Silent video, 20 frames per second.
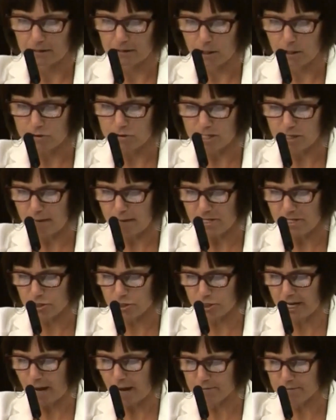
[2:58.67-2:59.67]
Closing
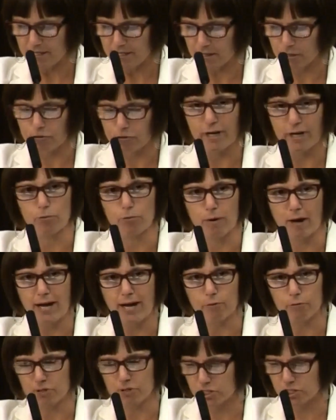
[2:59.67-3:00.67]
major gaps in the
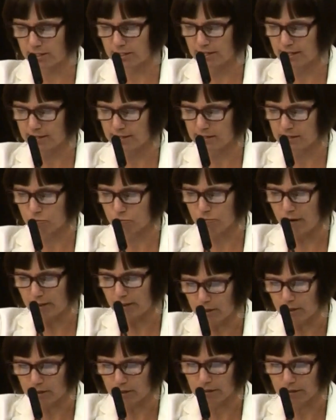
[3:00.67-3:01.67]
Greenway, which exist in
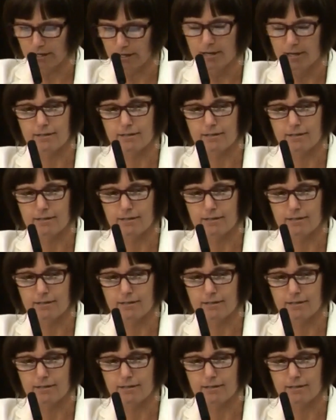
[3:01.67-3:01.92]
Hook,